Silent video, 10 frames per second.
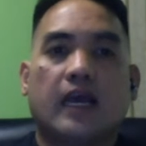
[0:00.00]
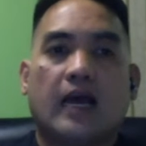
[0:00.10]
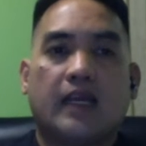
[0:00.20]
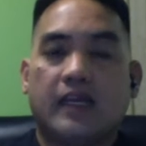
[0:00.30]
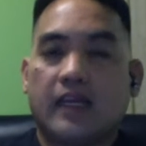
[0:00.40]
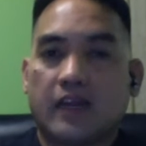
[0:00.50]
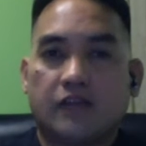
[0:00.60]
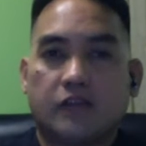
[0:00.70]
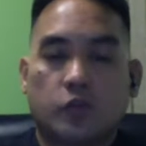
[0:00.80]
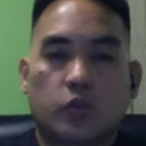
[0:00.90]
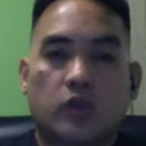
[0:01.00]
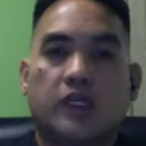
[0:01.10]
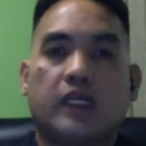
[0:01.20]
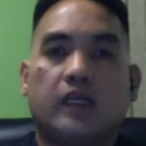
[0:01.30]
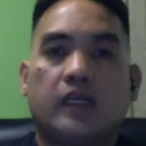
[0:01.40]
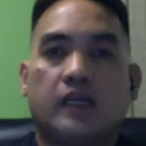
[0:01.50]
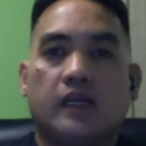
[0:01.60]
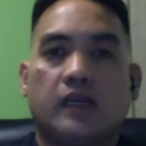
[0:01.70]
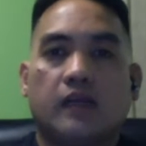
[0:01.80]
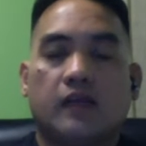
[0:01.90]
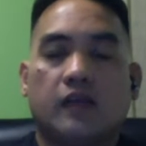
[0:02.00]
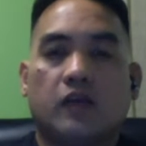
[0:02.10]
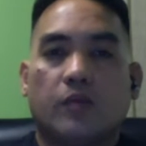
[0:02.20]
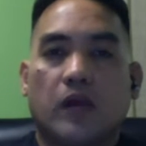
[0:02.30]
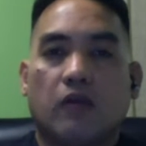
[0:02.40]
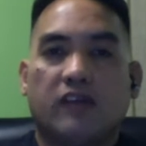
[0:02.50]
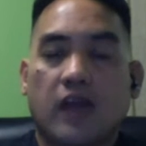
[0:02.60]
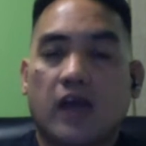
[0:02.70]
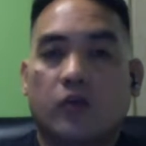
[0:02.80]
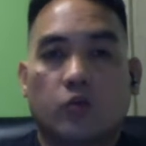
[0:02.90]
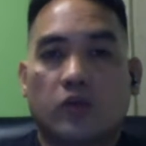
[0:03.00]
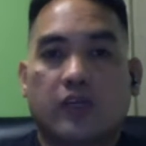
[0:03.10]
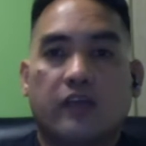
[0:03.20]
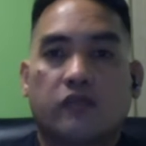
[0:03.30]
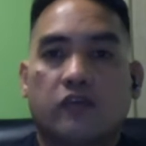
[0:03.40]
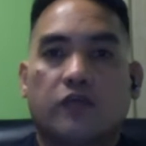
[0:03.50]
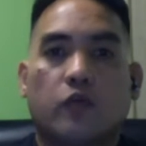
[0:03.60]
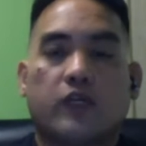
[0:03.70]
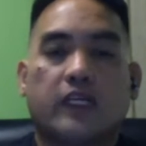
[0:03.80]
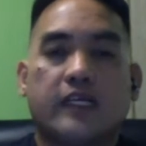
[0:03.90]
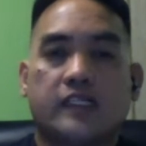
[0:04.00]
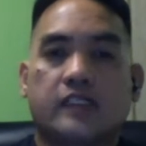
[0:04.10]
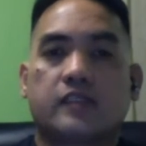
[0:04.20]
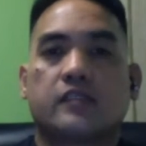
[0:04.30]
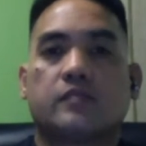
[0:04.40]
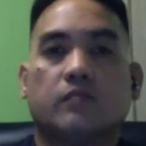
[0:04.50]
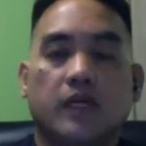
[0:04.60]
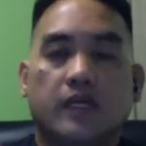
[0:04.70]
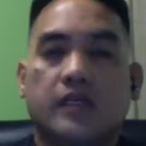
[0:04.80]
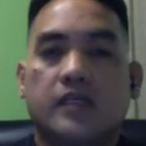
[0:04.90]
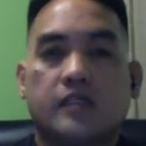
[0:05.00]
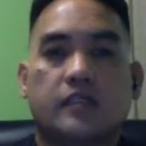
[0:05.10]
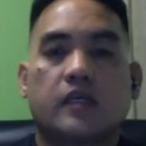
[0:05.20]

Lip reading: I didn't have to worry, about not working for 40 days because money is